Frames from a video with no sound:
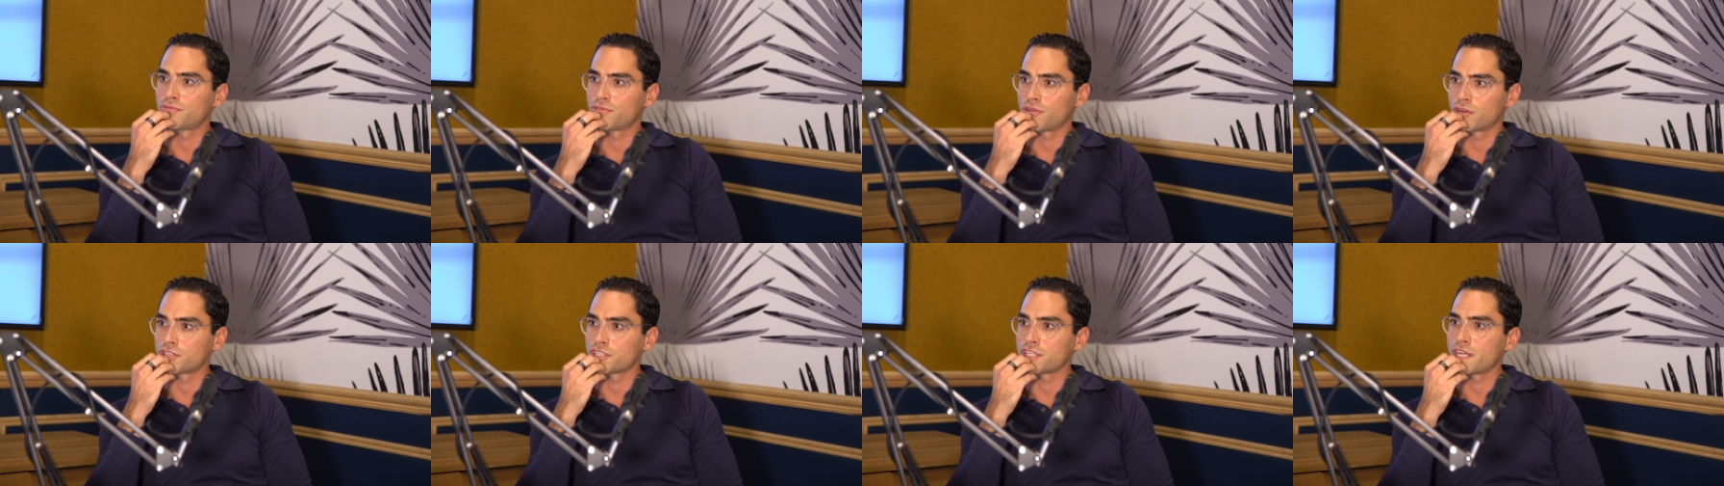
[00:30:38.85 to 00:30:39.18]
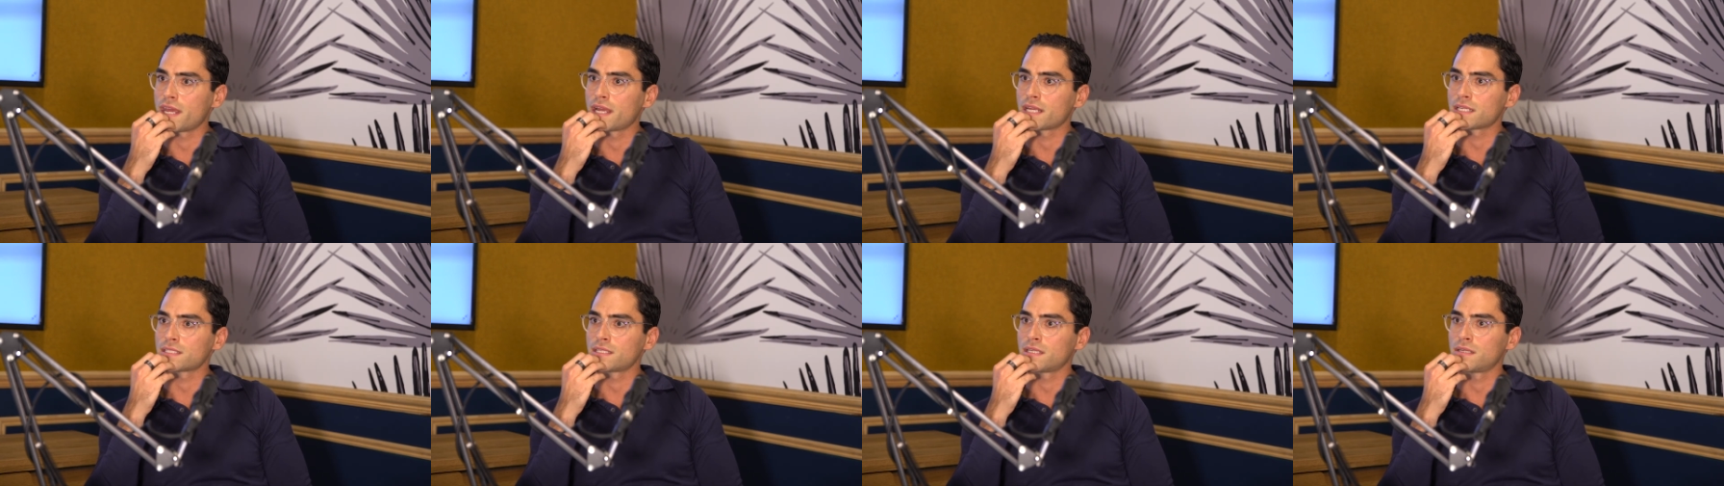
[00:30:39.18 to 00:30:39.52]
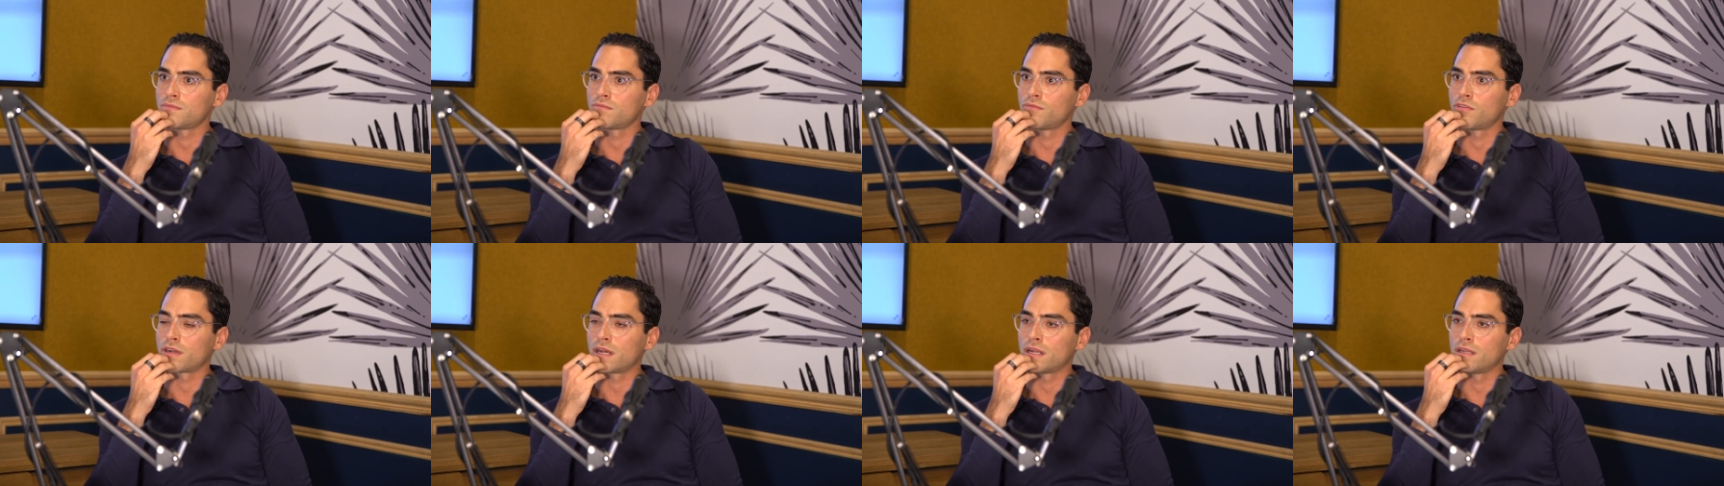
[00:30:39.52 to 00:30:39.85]
projects
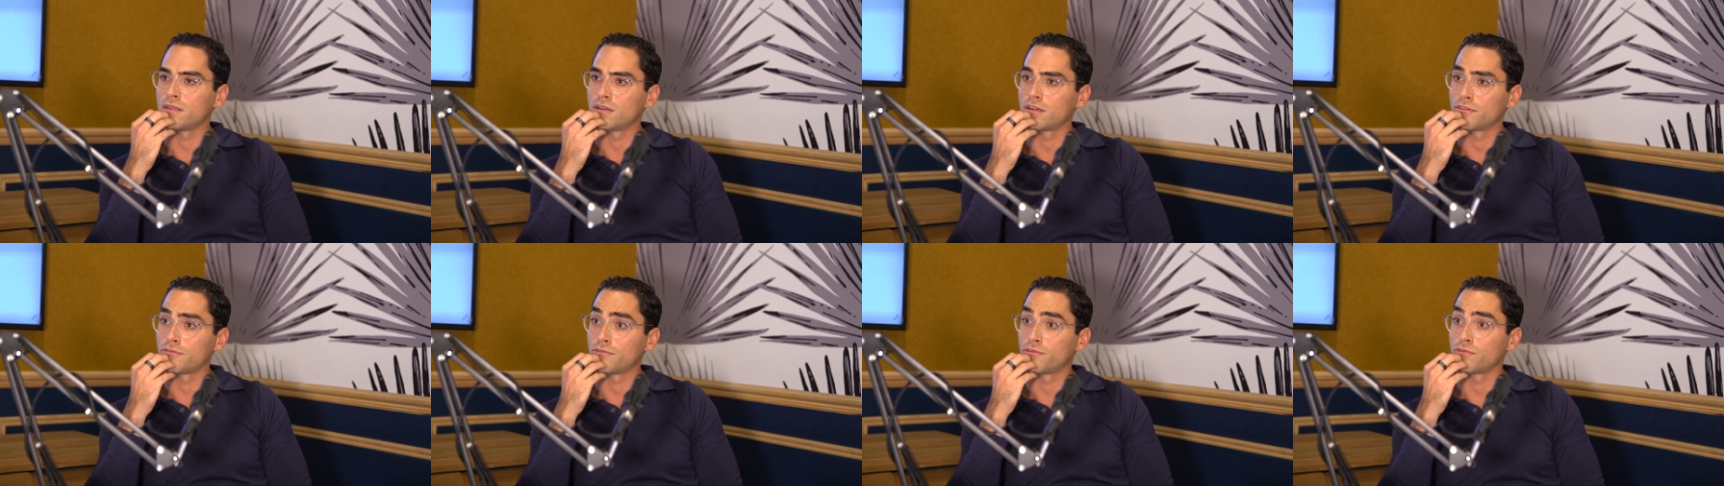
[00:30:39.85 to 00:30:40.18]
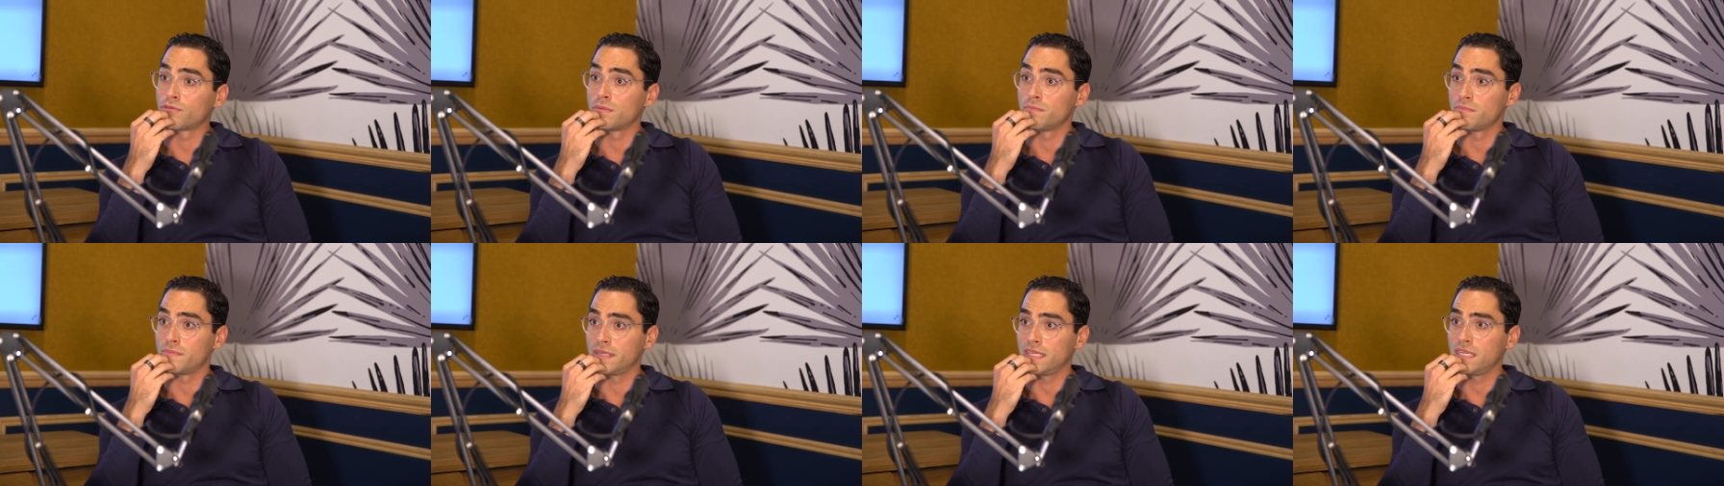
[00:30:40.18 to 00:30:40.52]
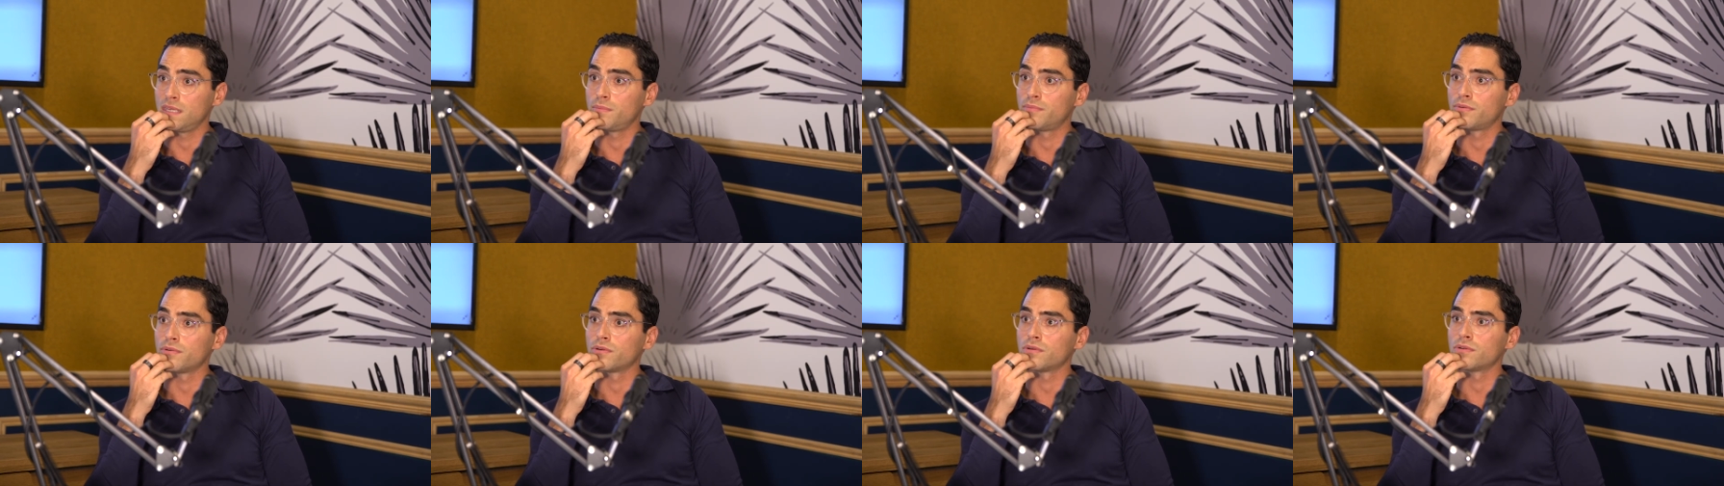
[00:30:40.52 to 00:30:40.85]
and what I look for in
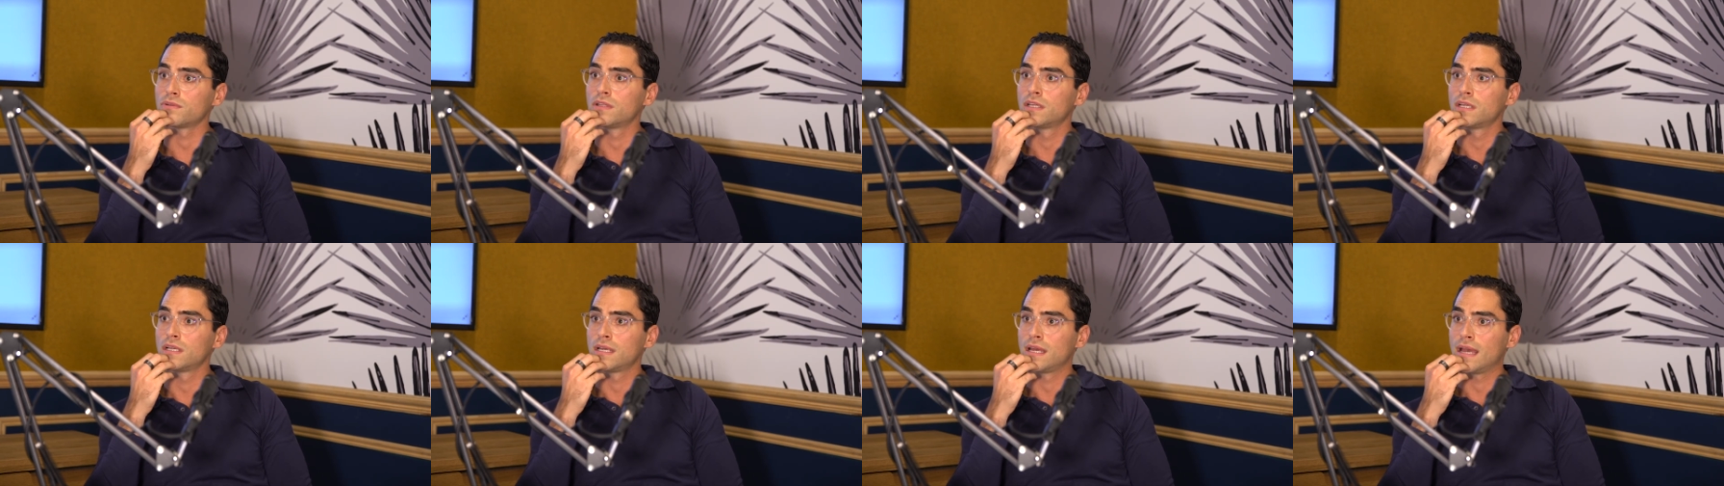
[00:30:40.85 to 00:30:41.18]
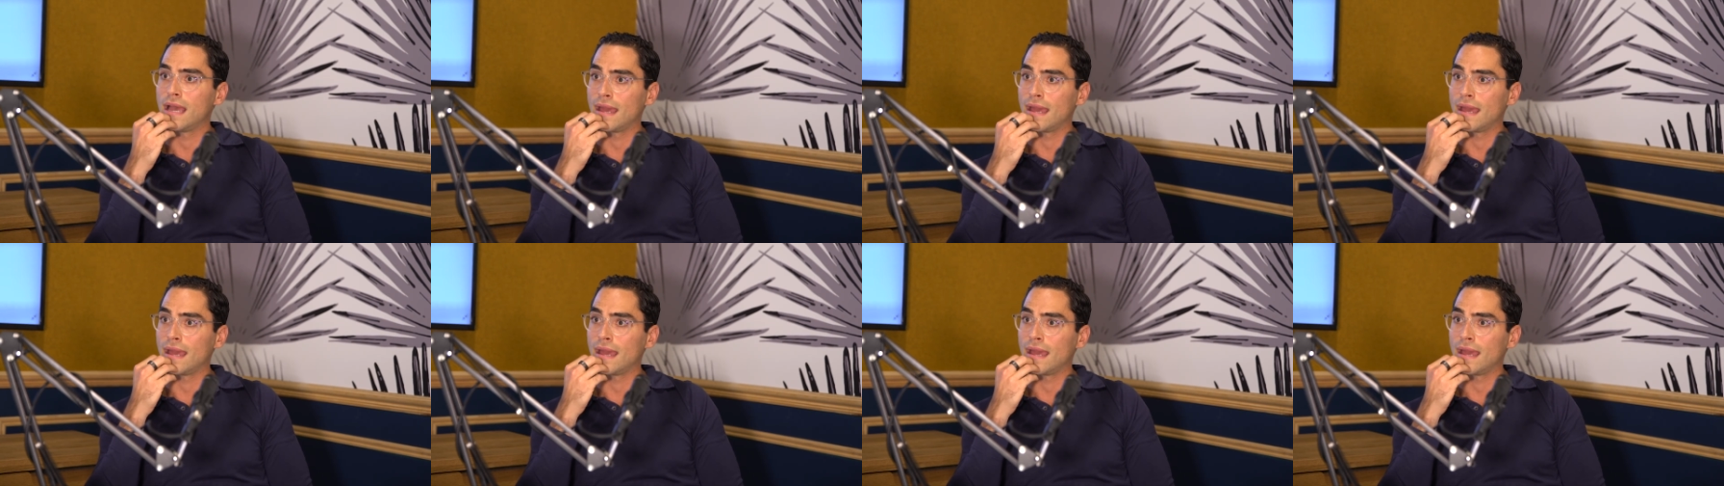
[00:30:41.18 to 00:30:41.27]
people